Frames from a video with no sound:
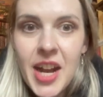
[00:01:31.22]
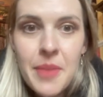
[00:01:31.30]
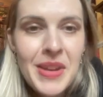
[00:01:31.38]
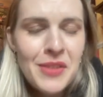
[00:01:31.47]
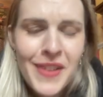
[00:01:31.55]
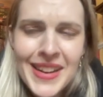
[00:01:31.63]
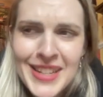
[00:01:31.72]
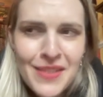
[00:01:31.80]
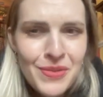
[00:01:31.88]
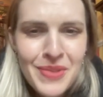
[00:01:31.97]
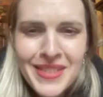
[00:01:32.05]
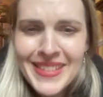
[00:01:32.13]
In fact,
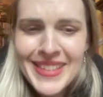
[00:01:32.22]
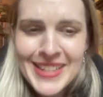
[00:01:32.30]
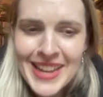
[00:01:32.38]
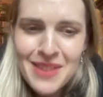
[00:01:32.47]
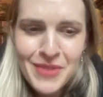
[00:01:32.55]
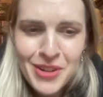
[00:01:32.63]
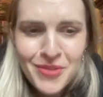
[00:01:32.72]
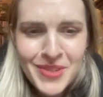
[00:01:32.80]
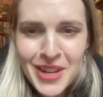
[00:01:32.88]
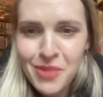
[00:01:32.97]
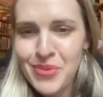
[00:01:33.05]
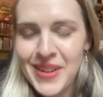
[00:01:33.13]
even within the team, we all
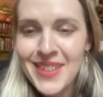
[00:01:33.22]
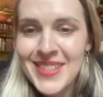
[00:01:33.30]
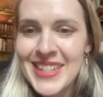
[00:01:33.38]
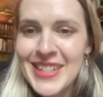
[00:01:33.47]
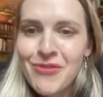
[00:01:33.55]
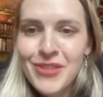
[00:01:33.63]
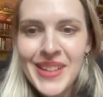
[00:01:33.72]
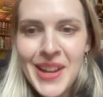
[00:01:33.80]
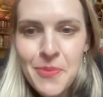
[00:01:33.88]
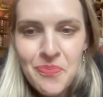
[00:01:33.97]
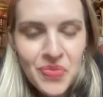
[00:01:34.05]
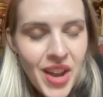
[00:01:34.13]
kind of pronounce it
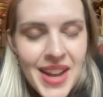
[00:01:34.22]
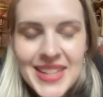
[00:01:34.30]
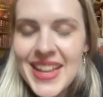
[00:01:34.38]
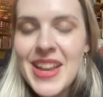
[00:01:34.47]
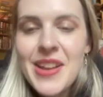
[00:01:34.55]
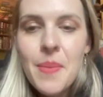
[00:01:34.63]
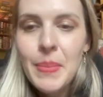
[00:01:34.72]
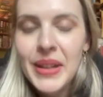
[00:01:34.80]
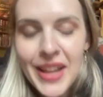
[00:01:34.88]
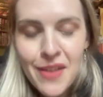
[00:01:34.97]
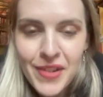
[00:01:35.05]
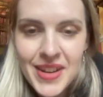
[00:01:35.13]
differently. I say
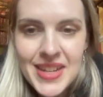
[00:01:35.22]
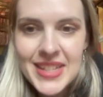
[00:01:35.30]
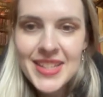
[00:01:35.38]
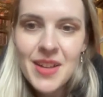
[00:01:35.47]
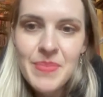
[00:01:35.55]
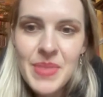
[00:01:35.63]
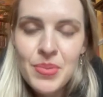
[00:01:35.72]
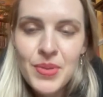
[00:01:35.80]
Mileva, some people